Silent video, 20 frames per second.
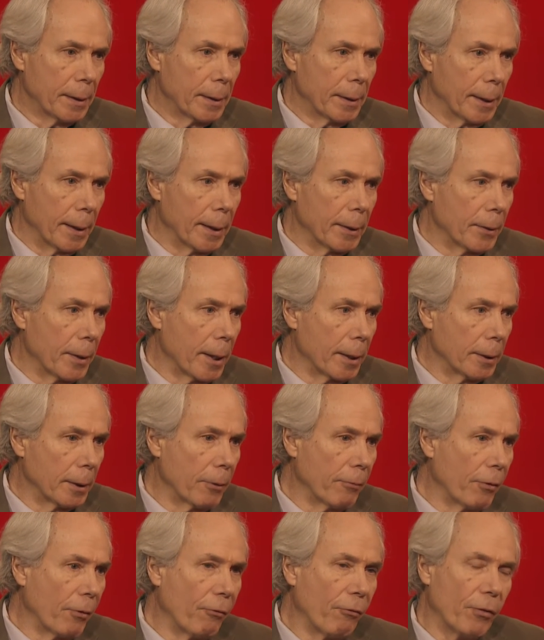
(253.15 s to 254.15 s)
And they
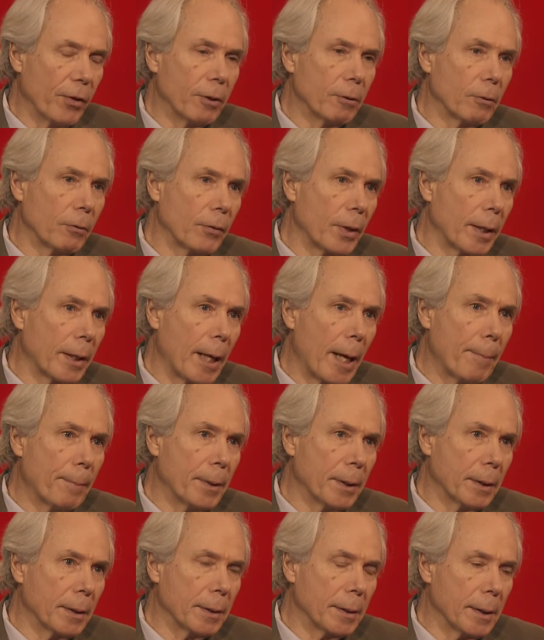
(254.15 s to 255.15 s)
live in fear of that
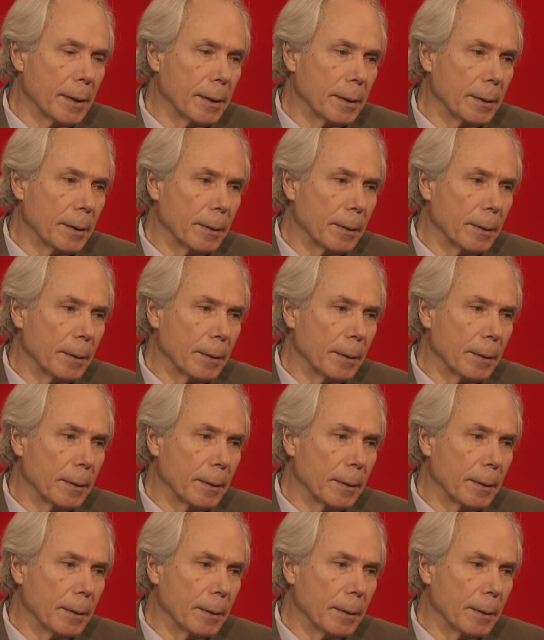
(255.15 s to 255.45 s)
happening again.